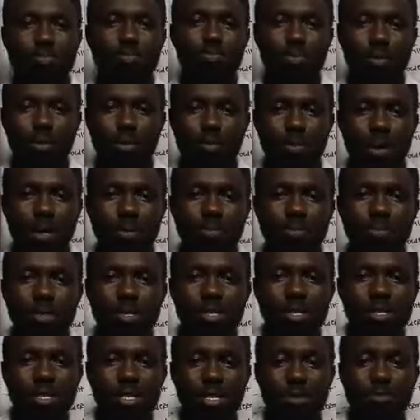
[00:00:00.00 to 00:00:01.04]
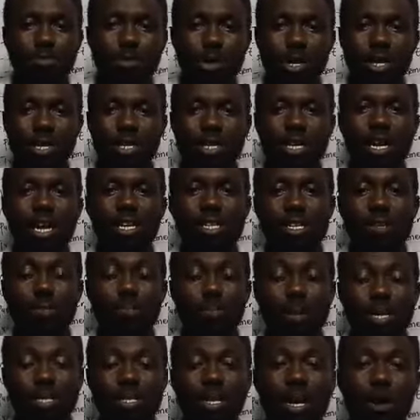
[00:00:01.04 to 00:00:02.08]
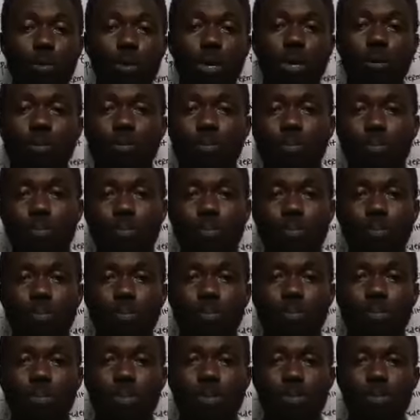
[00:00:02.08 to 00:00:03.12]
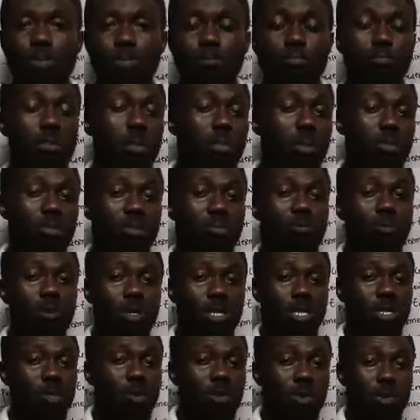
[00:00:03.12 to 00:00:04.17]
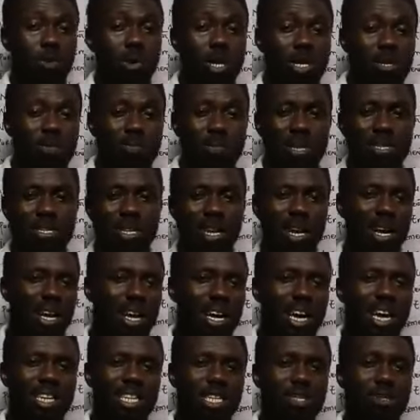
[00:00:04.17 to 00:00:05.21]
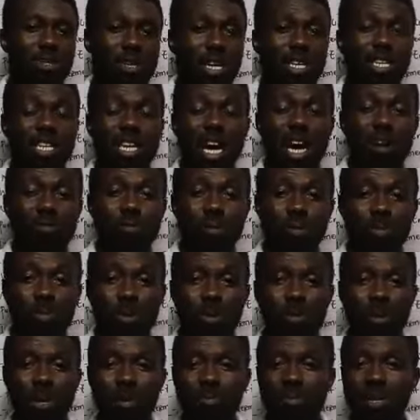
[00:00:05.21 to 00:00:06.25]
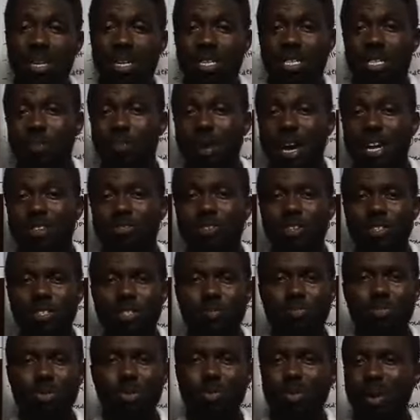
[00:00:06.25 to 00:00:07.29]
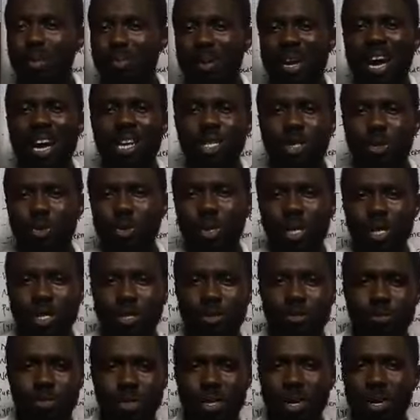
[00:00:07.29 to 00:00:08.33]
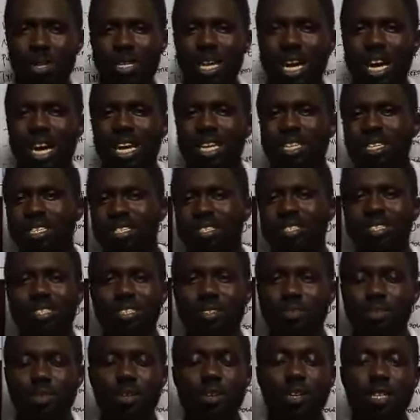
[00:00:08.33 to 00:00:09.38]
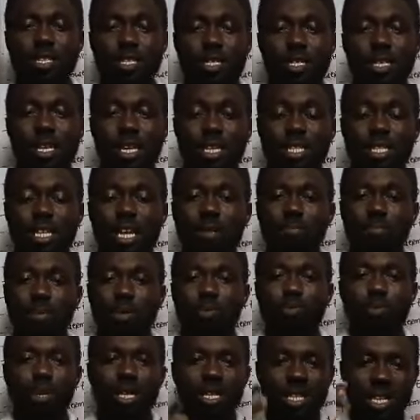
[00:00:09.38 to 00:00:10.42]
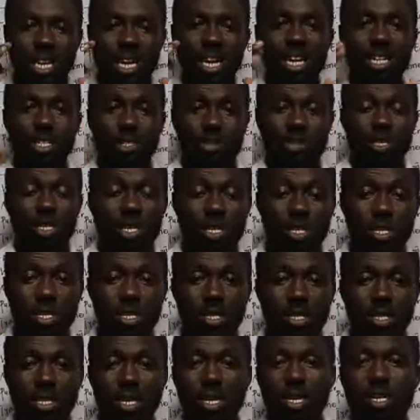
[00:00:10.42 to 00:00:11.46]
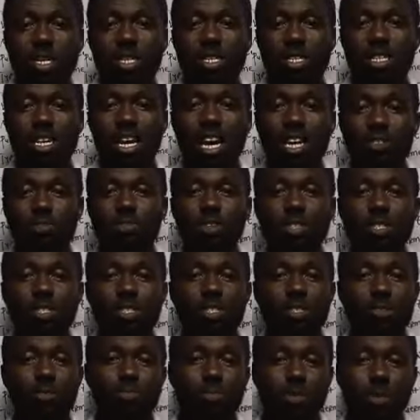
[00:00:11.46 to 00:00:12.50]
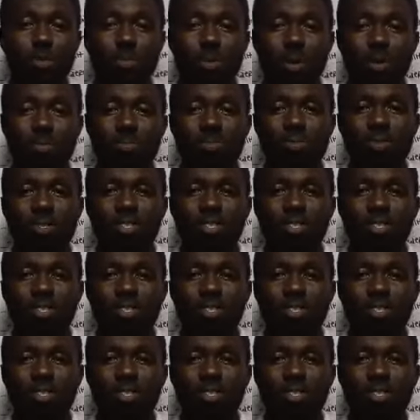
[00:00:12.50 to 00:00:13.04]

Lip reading: problem differently and in a better way. Maybe before they don't know any better, and then they have a problem, they might address the problem casually without any skill or anything like that. But when they are educated, they address this problem